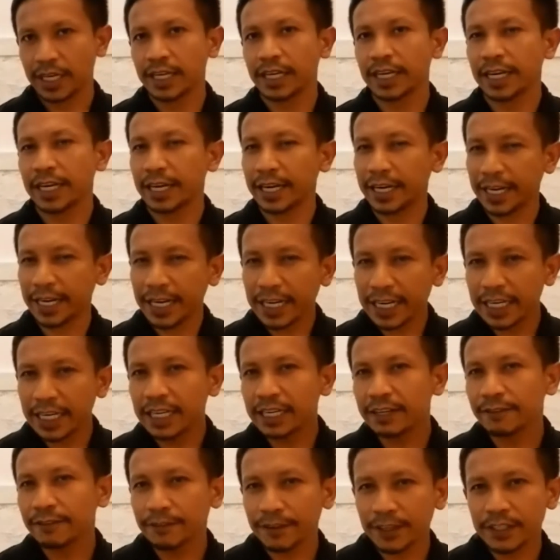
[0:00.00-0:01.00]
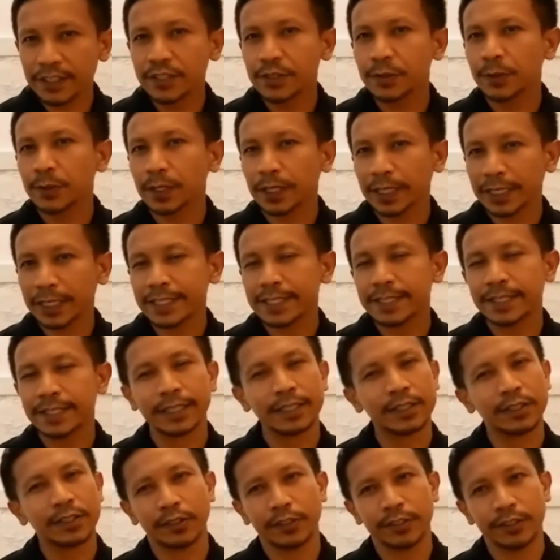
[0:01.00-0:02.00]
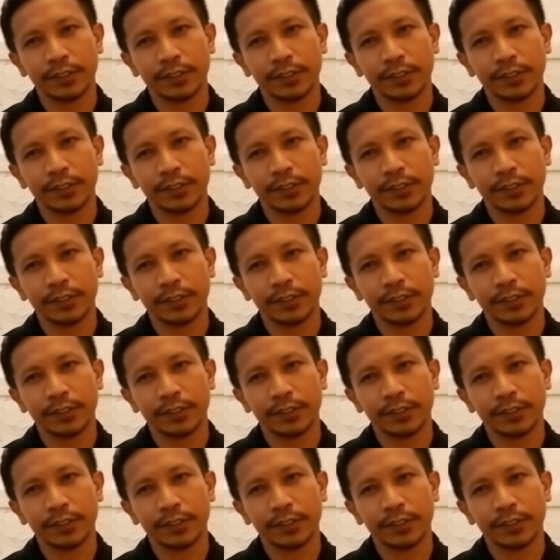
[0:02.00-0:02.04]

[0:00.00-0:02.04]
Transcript: In individualistic